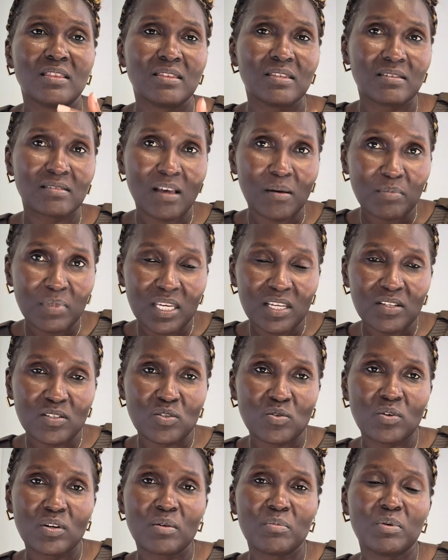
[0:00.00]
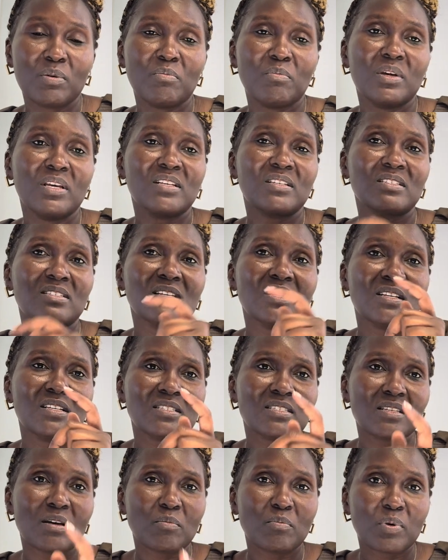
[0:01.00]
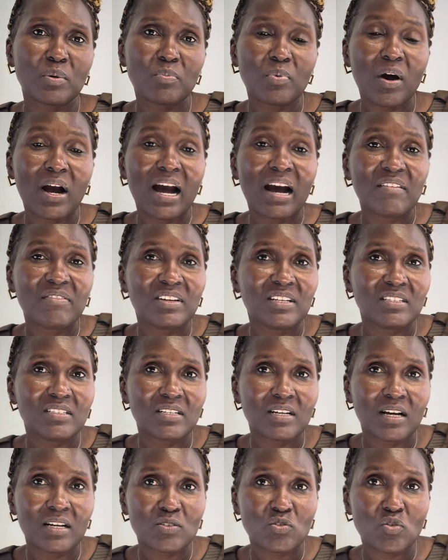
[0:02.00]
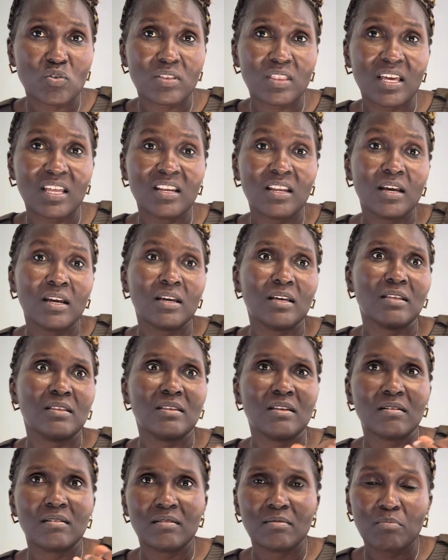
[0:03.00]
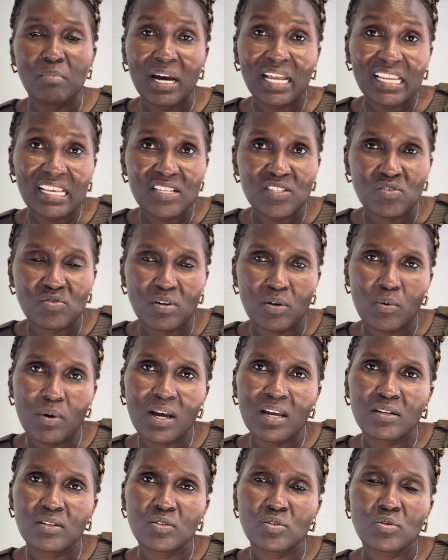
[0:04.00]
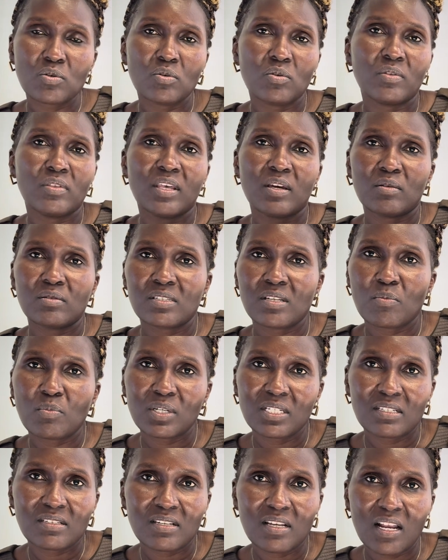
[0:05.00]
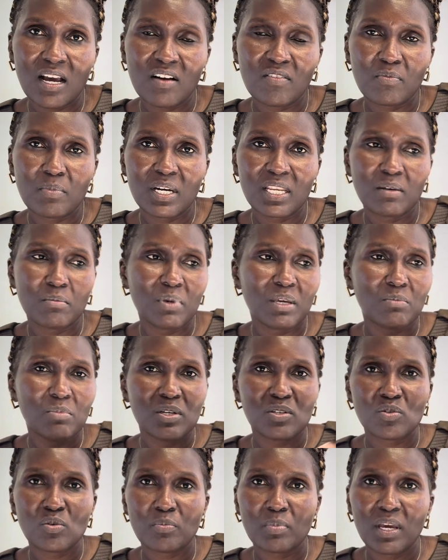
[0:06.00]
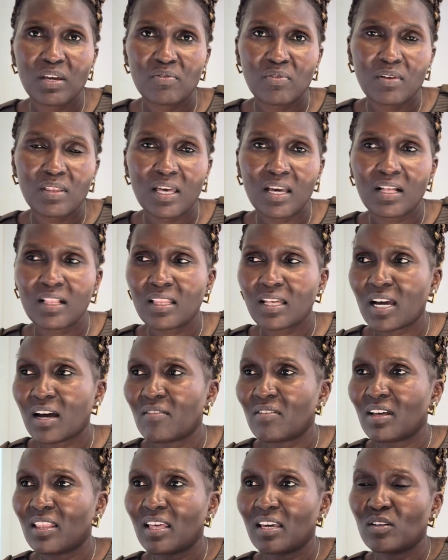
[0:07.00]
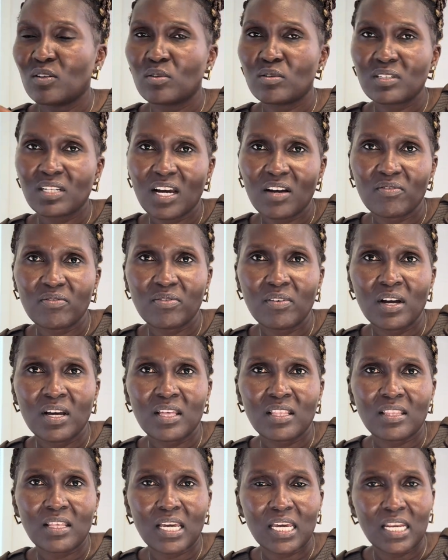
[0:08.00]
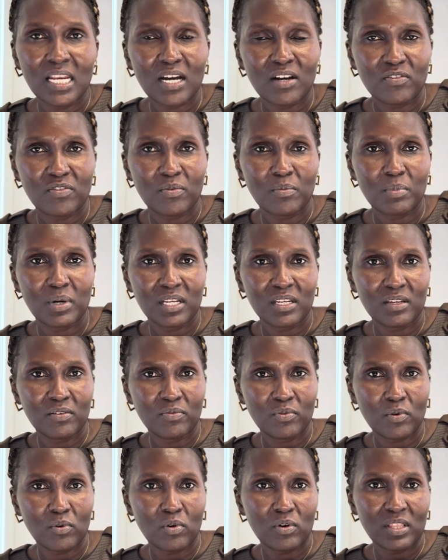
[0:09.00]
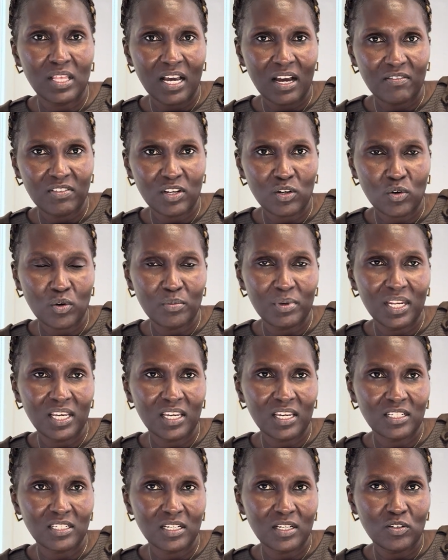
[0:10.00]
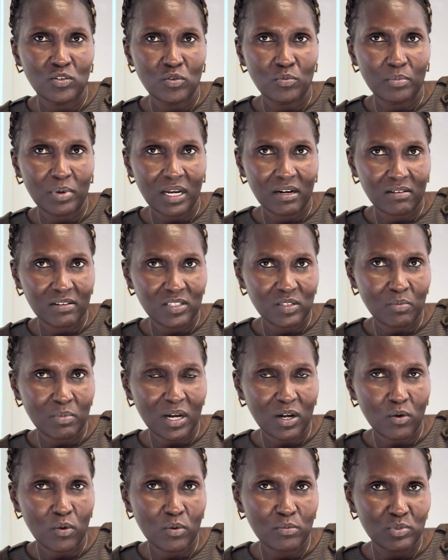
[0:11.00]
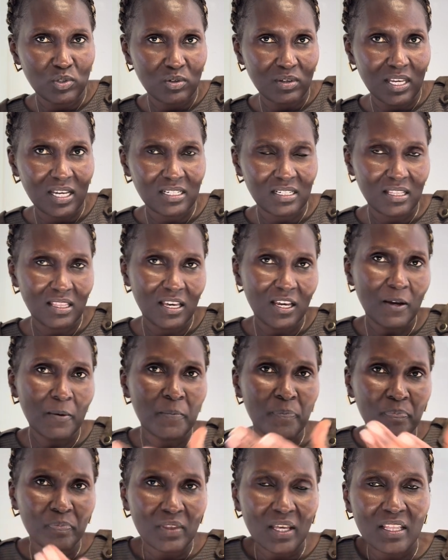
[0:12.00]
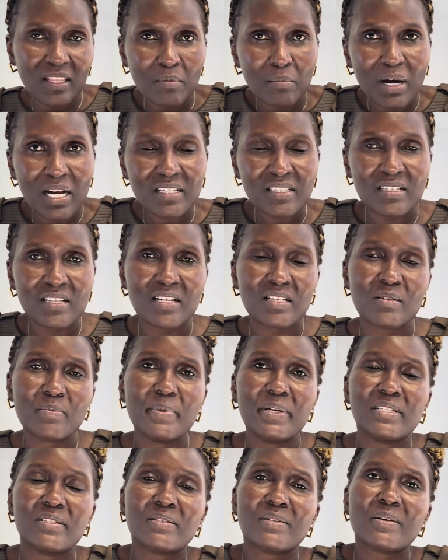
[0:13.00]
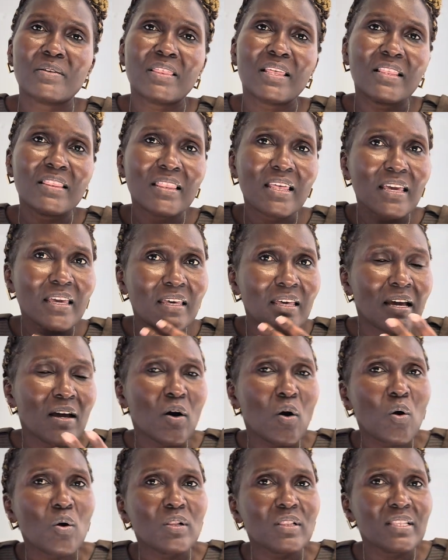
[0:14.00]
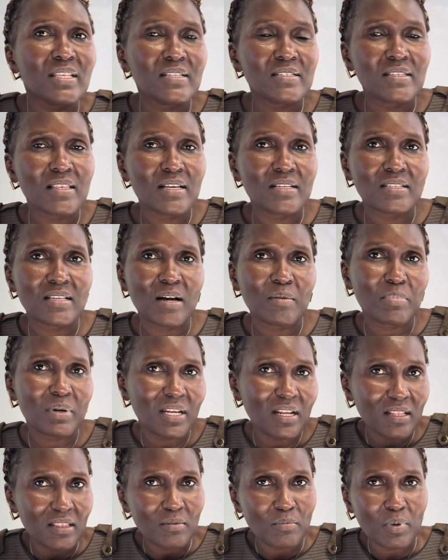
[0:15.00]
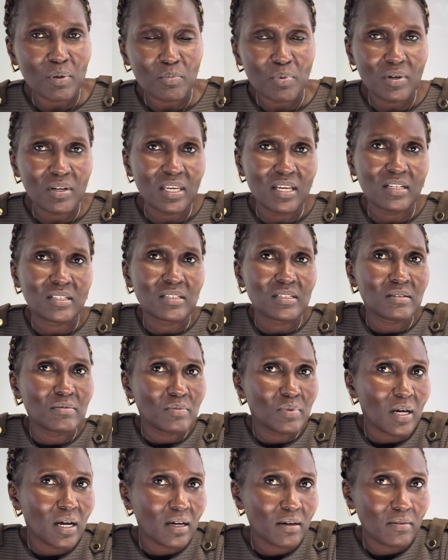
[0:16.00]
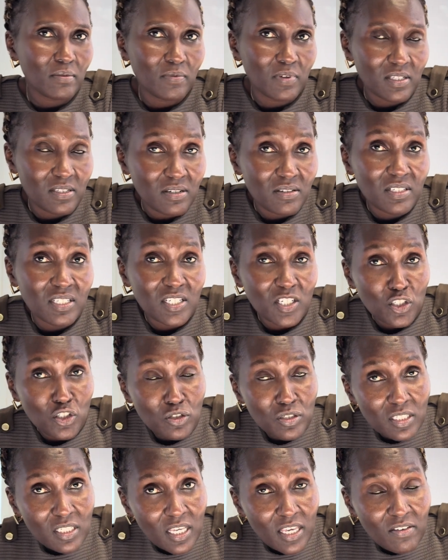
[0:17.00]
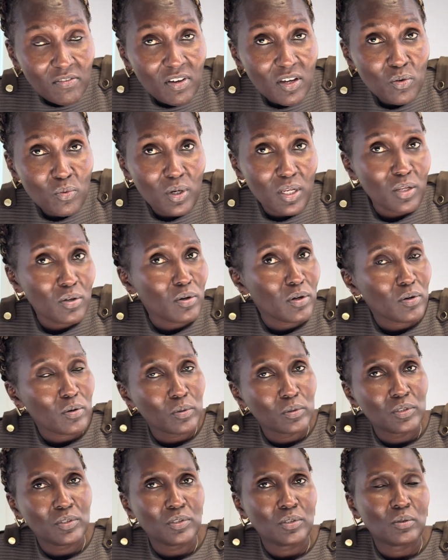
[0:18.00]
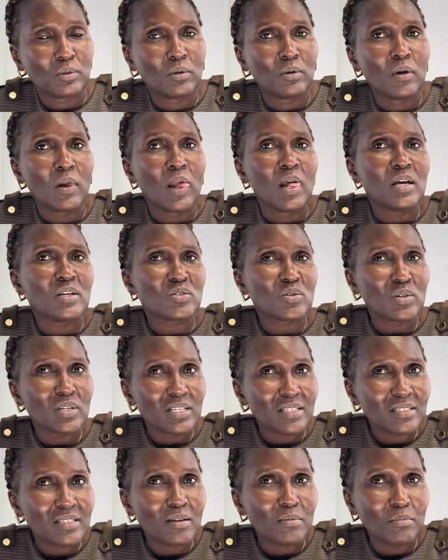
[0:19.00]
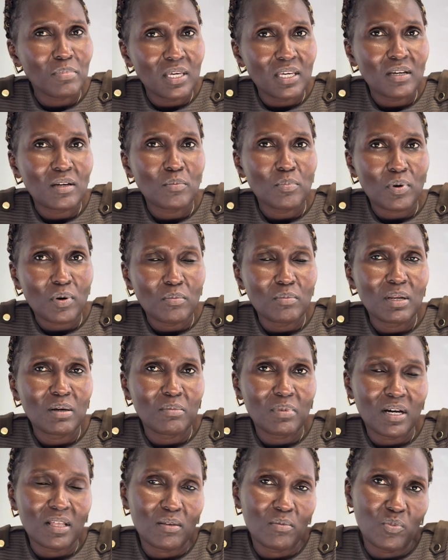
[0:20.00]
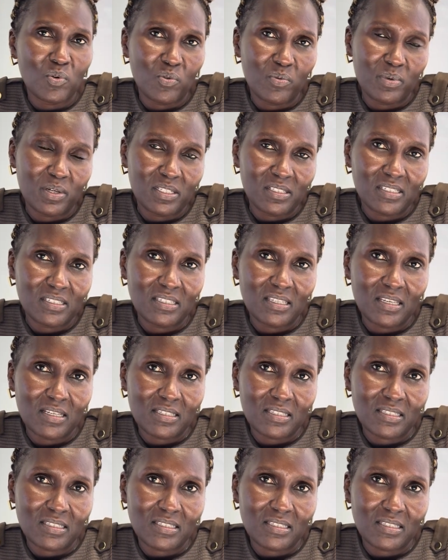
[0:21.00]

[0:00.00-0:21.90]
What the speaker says: something is going to be missed. Some people haven't, so then the money is required too. Then someone doesn't have money maybe to pay for the health cover. They don't have enough money for, or they haven't communicated to parents back home to get the bank statement. So then all these things happen, and people get visa rejections even when you're onshore. So it's a big problem at the moment. Yes.